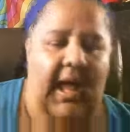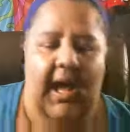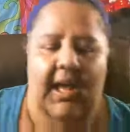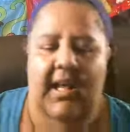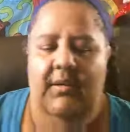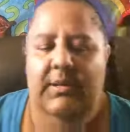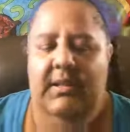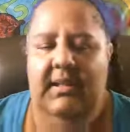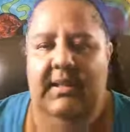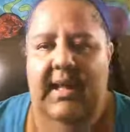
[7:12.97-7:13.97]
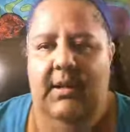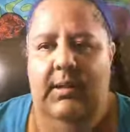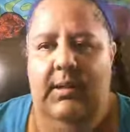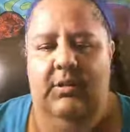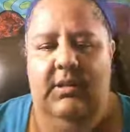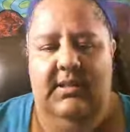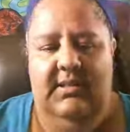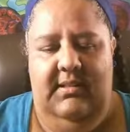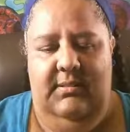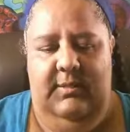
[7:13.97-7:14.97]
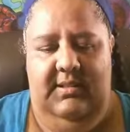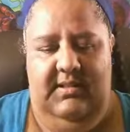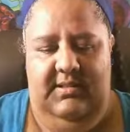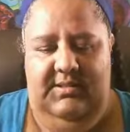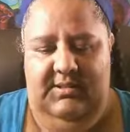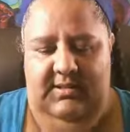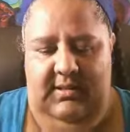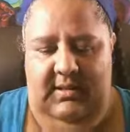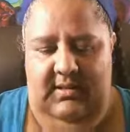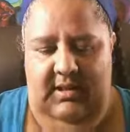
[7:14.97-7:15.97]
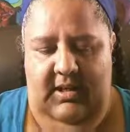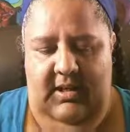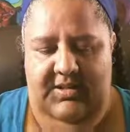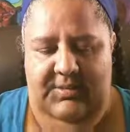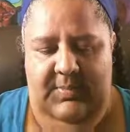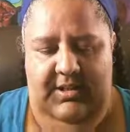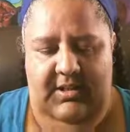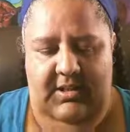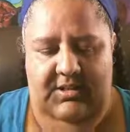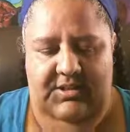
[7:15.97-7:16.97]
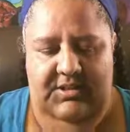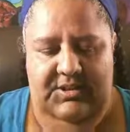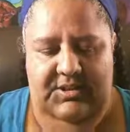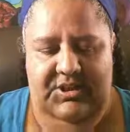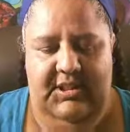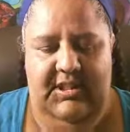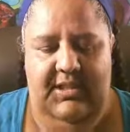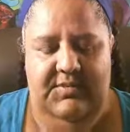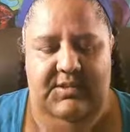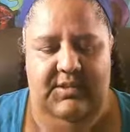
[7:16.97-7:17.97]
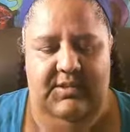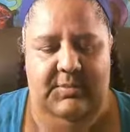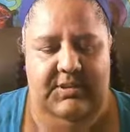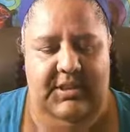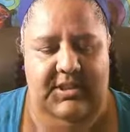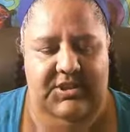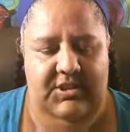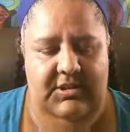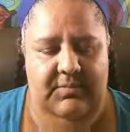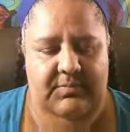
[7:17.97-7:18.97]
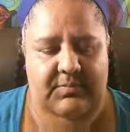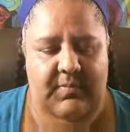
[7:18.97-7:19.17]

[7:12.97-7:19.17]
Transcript: And I really like what Laura did with this cards because she gives an explanation.